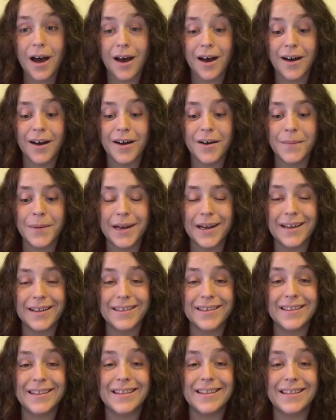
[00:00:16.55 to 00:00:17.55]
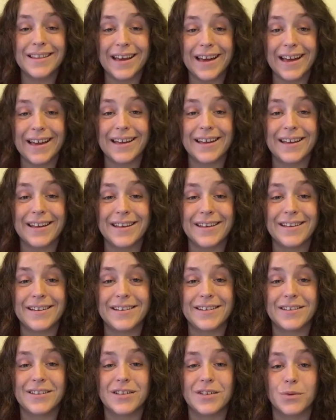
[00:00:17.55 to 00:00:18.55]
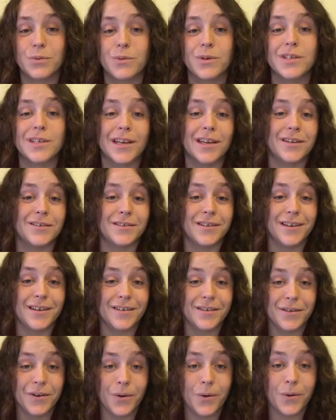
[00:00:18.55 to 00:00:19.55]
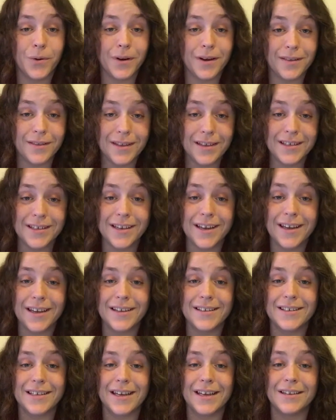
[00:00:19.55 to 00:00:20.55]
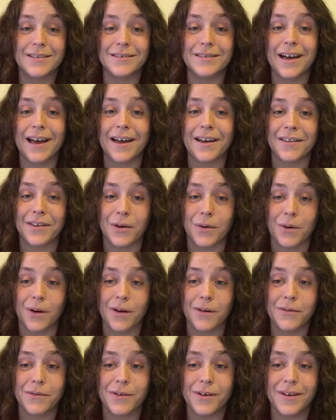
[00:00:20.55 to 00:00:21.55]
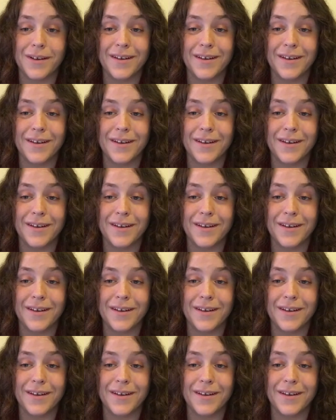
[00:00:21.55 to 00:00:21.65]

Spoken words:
and that is recycling, or in this case, a lack thereof.